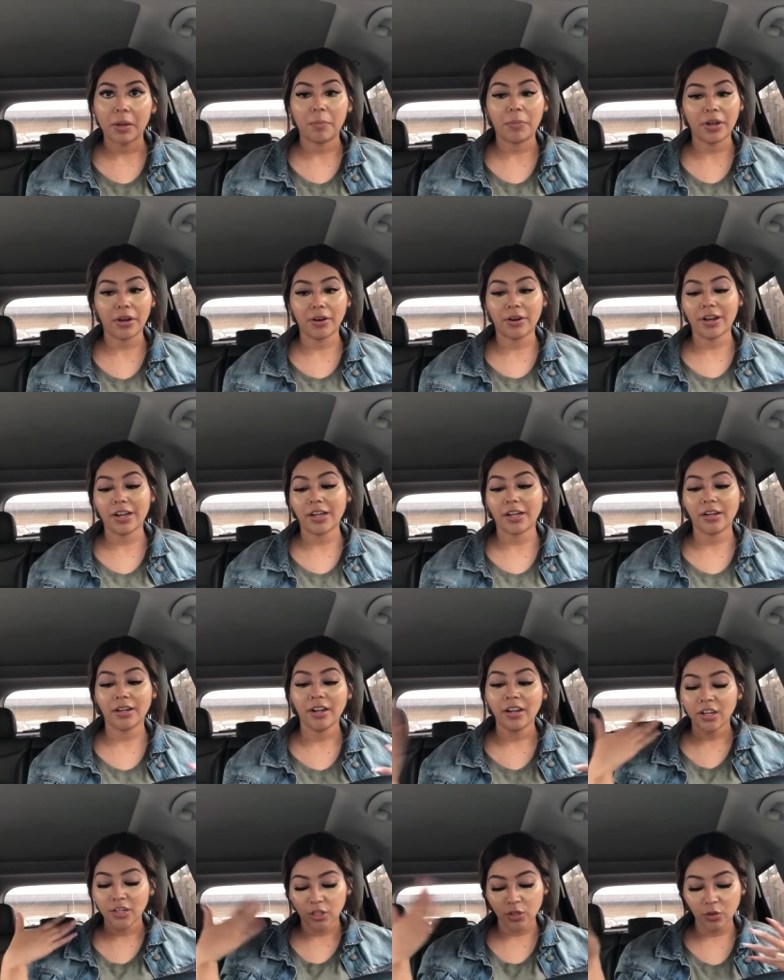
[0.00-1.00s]
Period.
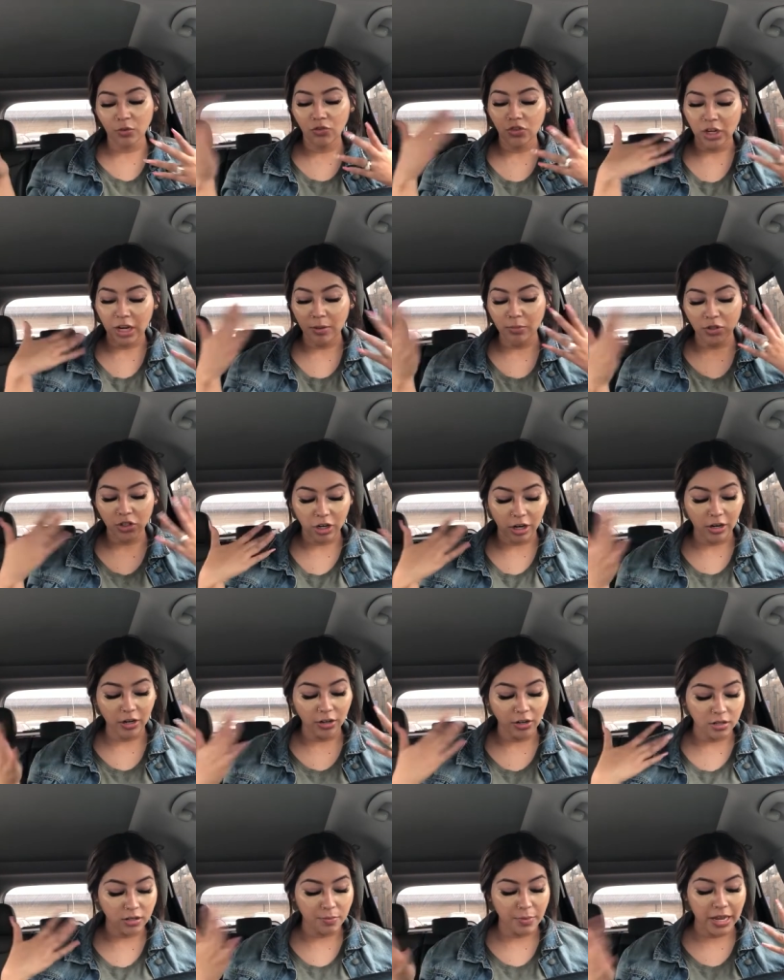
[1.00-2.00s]
So if James
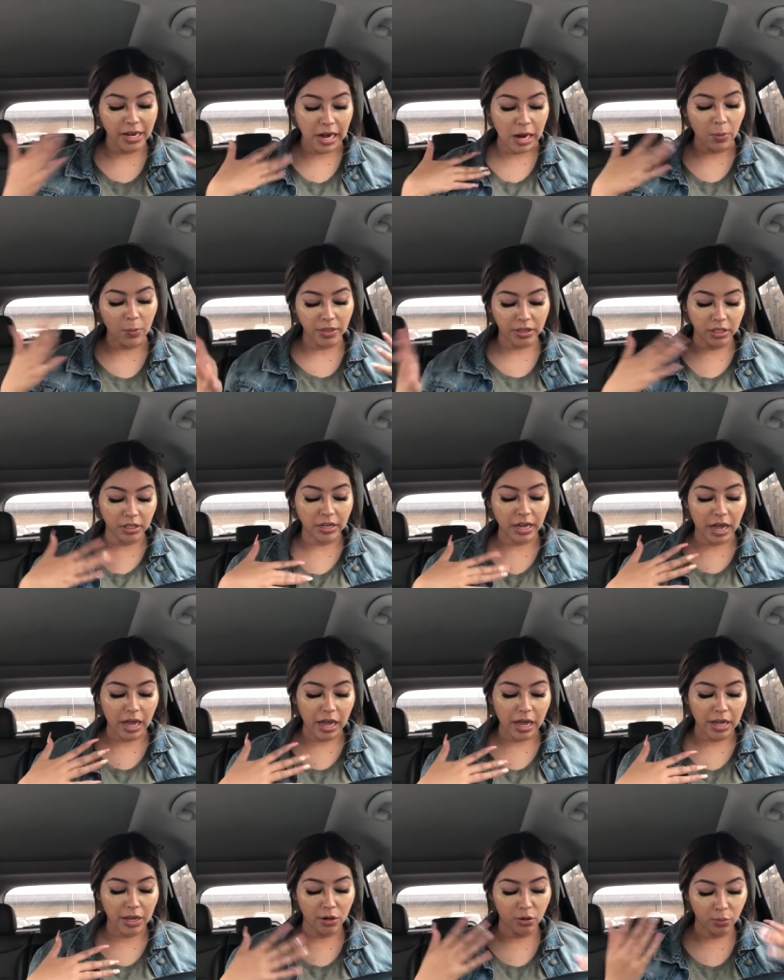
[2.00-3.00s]
Charles made out with the
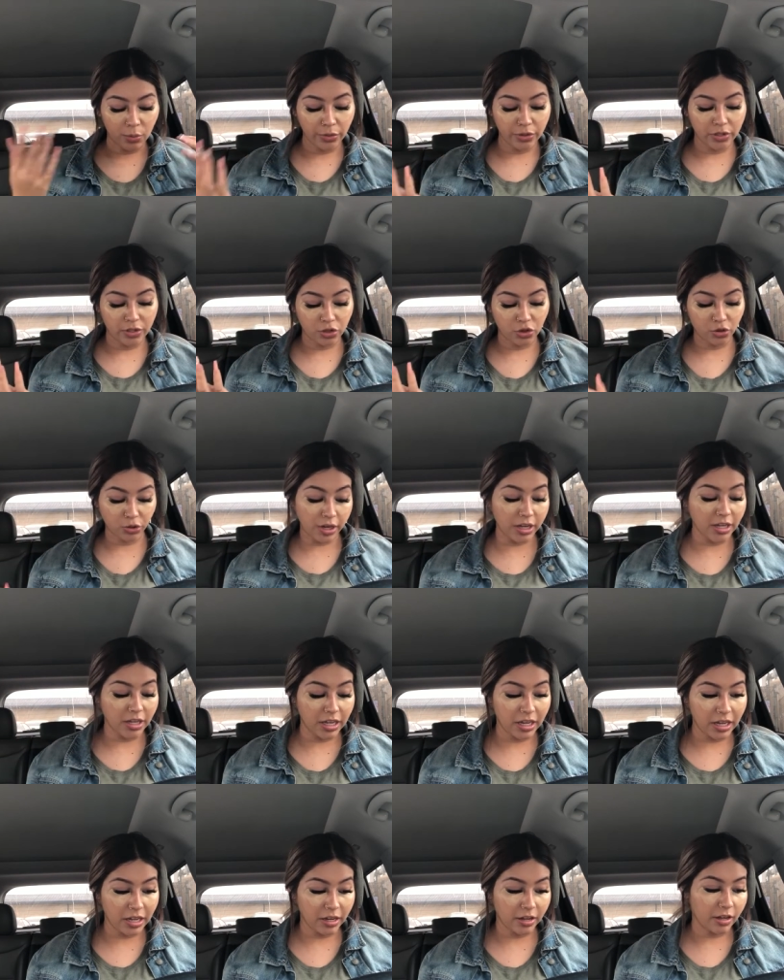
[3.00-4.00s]
guy who was
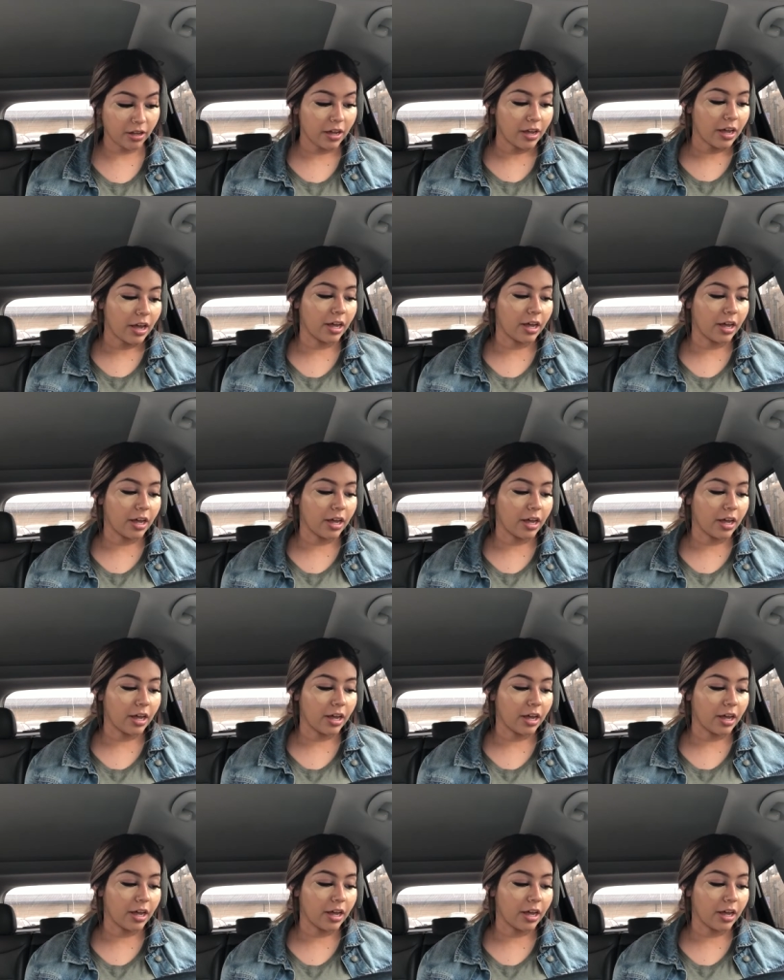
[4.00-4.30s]
drinking,